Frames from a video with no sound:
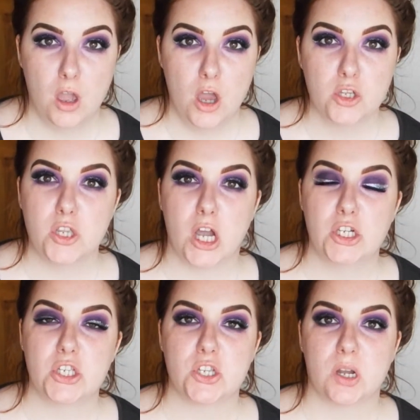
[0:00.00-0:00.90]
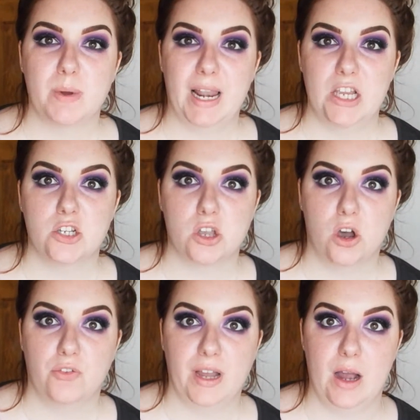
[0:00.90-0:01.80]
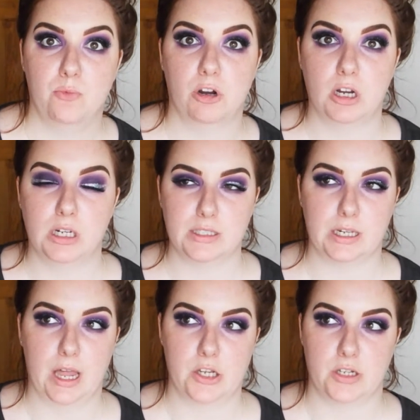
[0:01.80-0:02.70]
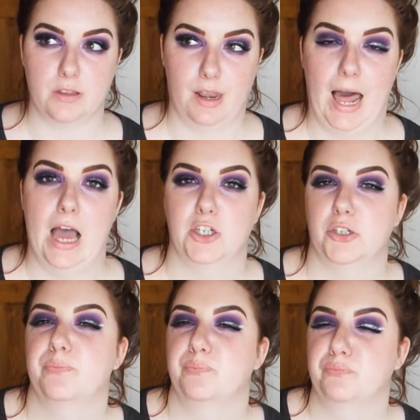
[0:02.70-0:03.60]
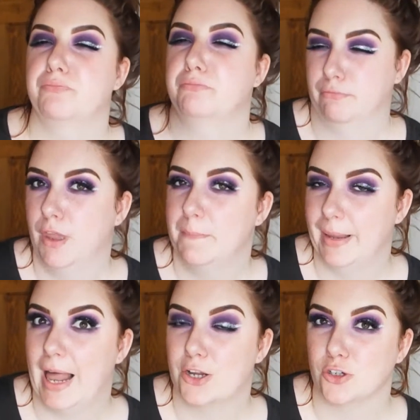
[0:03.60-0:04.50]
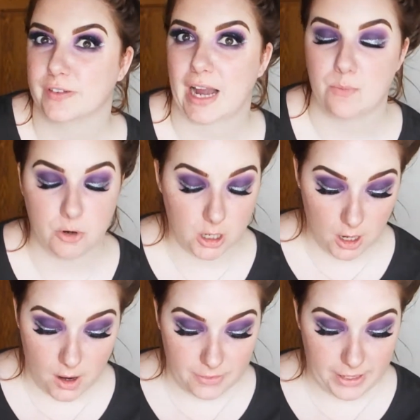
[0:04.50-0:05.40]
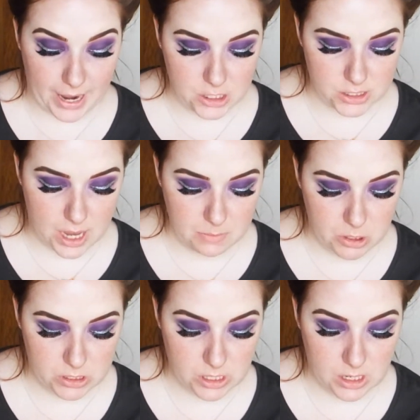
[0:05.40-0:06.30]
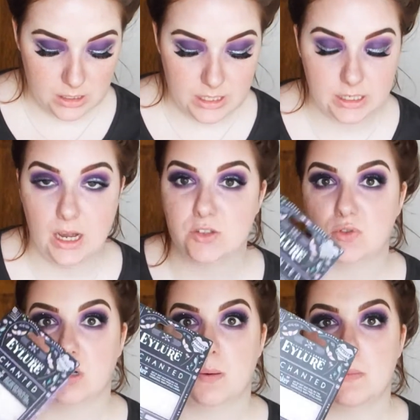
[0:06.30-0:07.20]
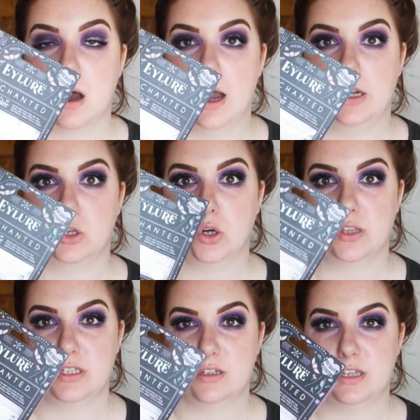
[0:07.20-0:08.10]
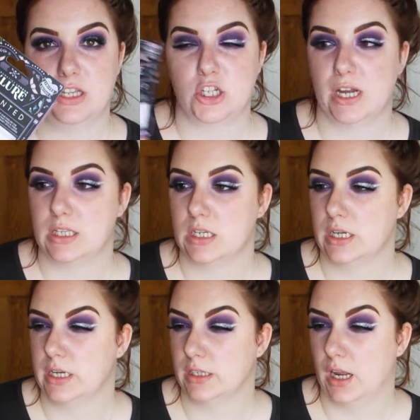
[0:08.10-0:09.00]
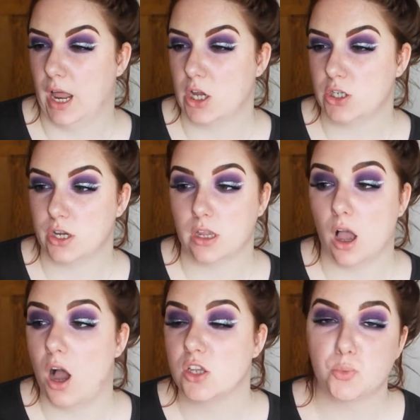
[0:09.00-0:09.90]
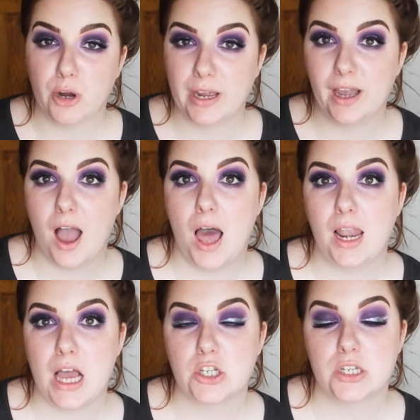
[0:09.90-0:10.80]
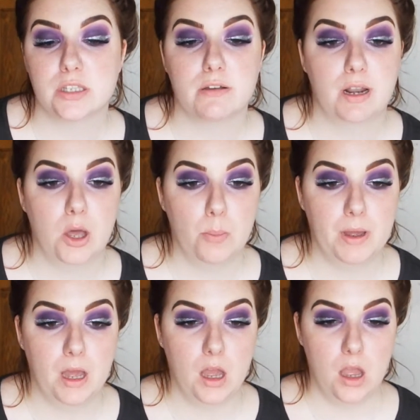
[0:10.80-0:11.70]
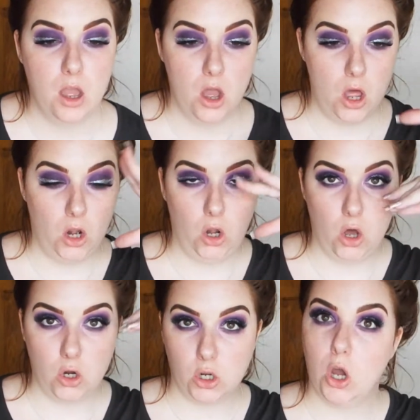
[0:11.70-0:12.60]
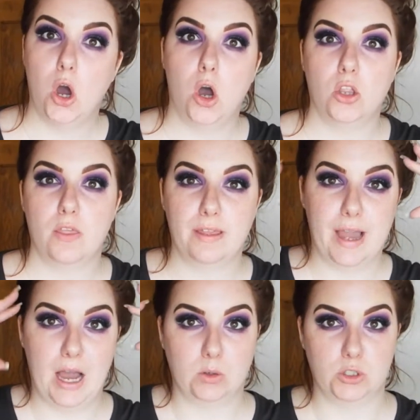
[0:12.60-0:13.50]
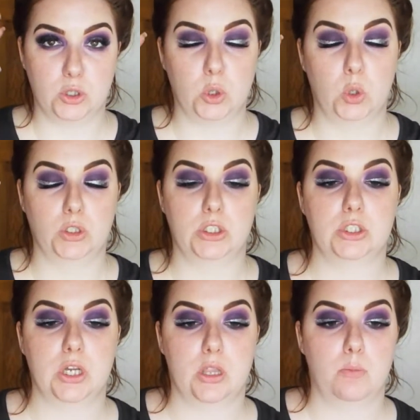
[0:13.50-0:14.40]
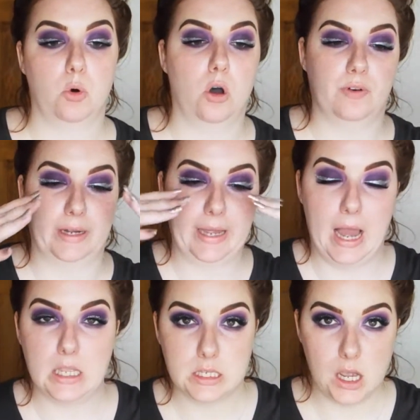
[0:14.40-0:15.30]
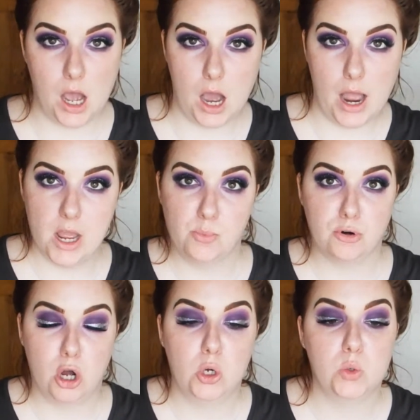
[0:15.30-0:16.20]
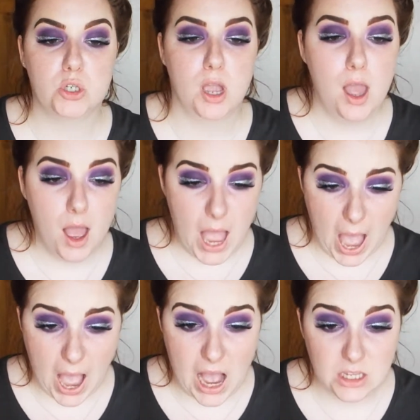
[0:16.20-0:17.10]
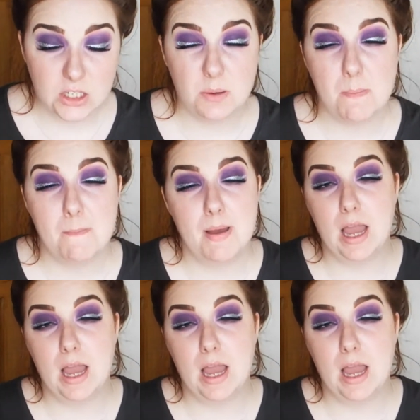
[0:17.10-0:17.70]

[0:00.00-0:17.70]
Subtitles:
So I just stuck my lashes off camera. I say lashes, lash. My lash off camera. The lashes that I'm using are these guys from Eyeshadow. These are the Enchanted Collection Heartbreaker lashes. They're a little bit longer on the outer corners, so they're more of a cat eye approach. And you may